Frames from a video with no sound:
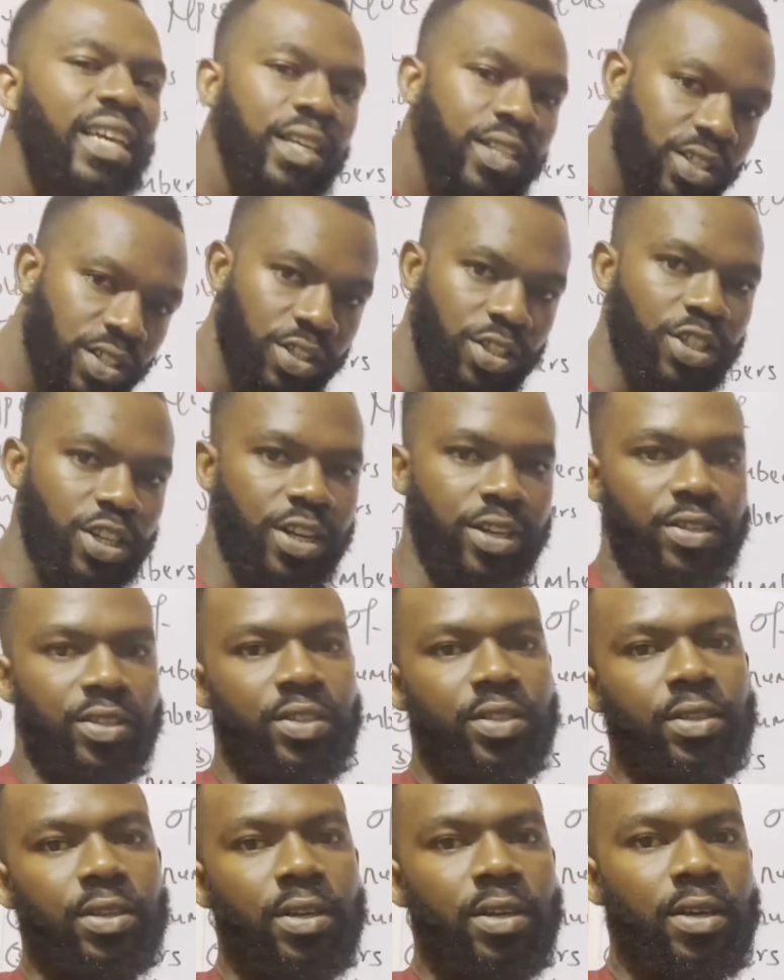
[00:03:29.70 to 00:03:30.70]

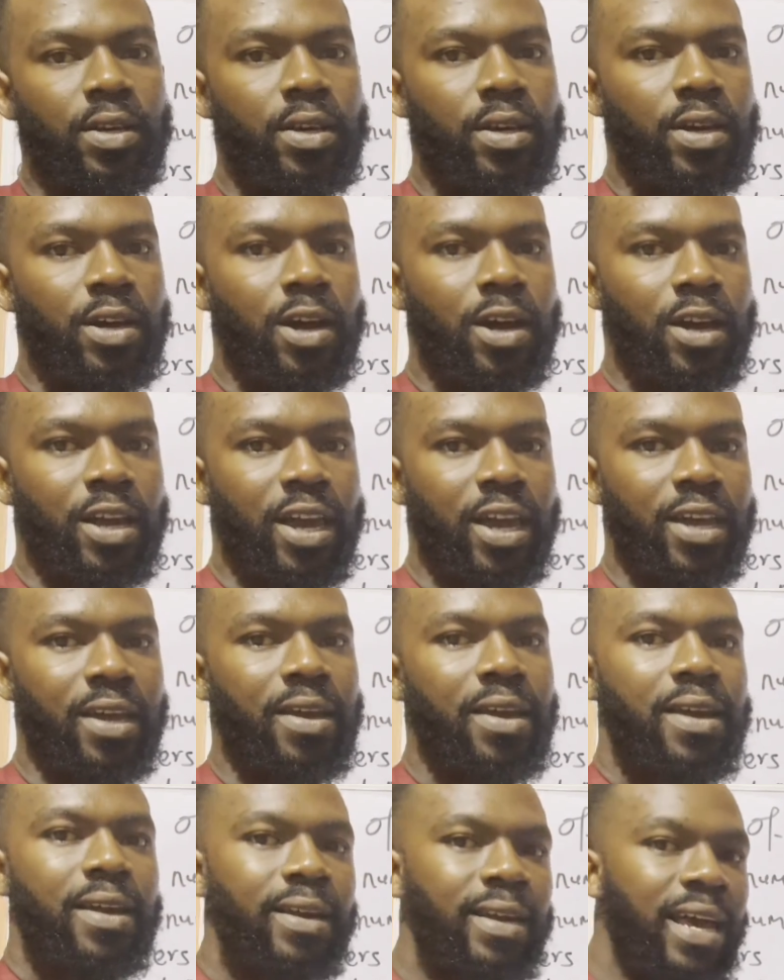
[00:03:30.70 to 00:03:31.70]
integers.
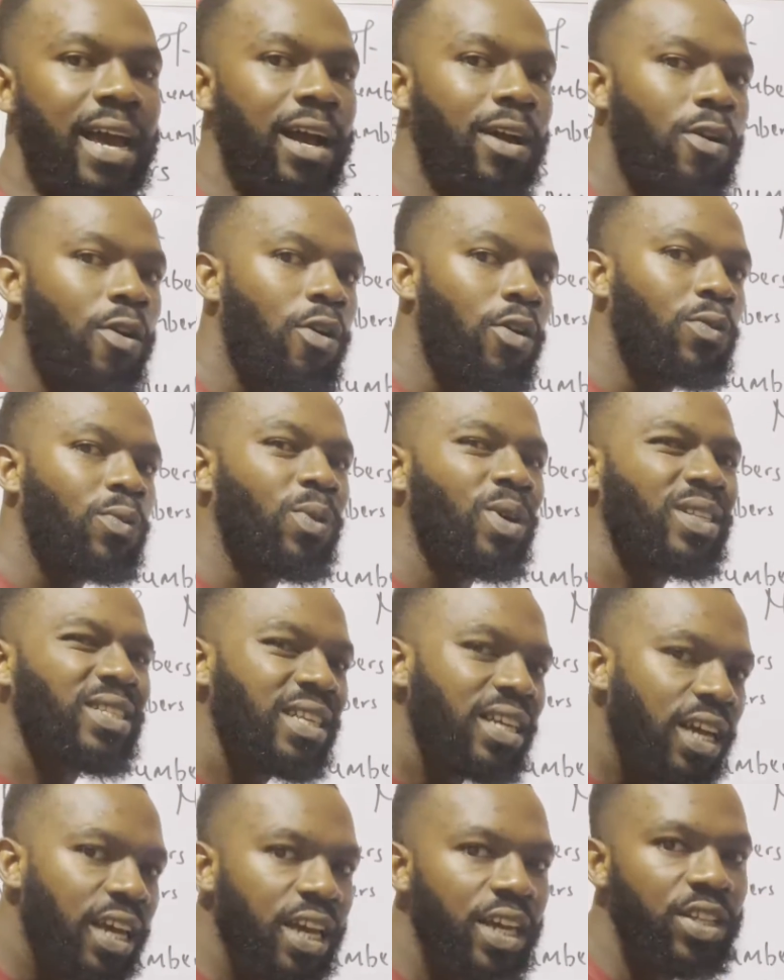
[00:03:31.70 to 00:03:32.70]
Okay, they are called what?
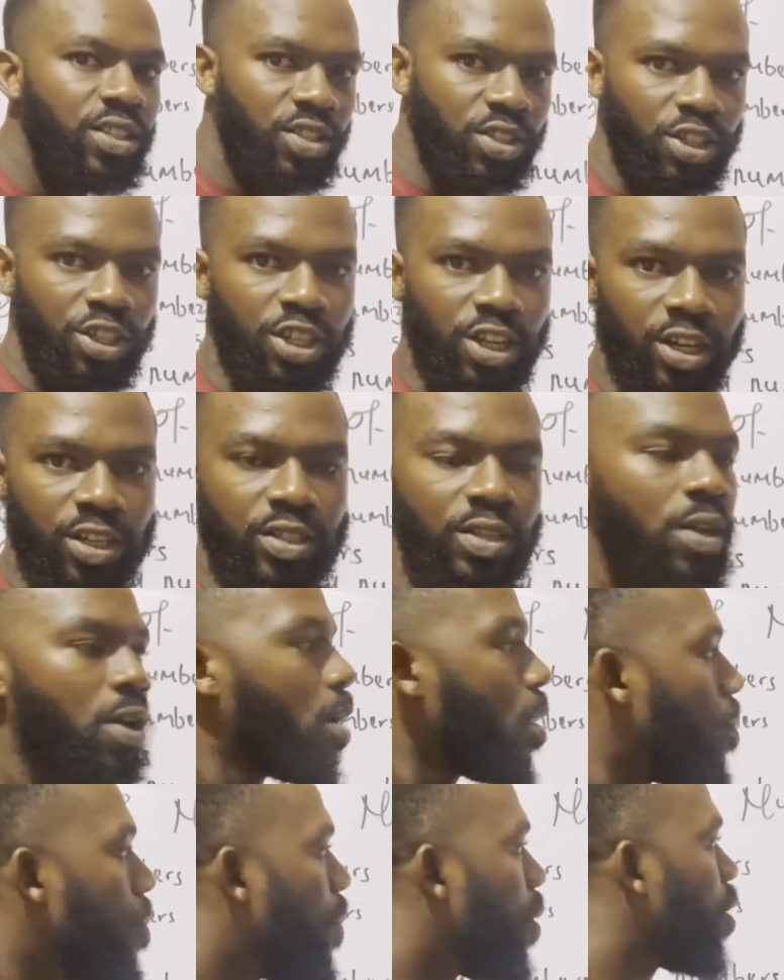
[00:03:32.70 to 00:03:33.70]
Integers.
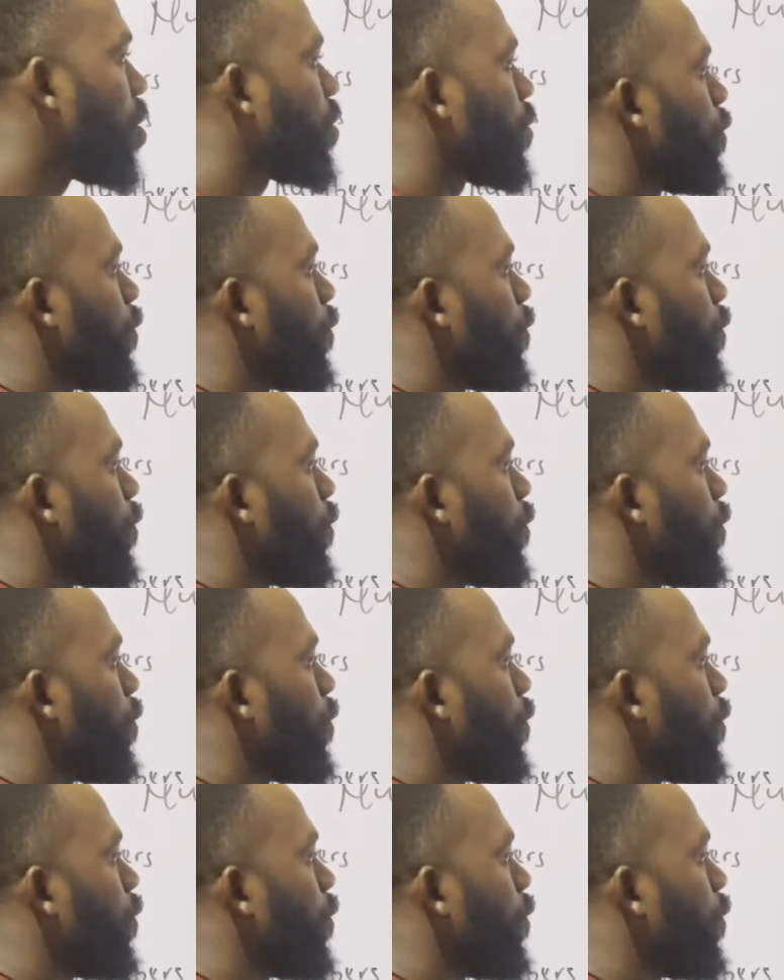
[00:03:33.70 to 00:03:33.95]
But